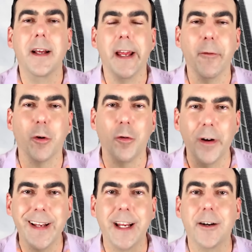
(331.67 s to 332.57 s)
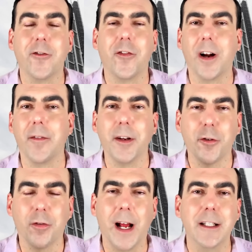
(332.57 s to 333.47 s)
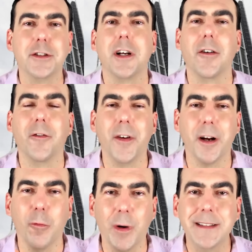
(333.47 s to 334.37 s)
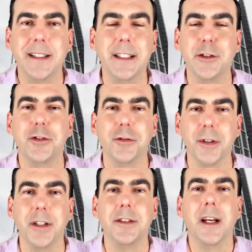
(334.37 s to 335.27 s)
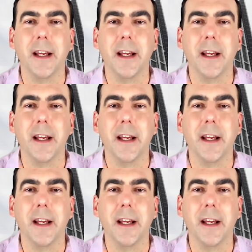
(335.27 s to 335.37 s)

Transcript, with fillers: and we're going going to get in front of it, try to solve it, figure out what the issue is,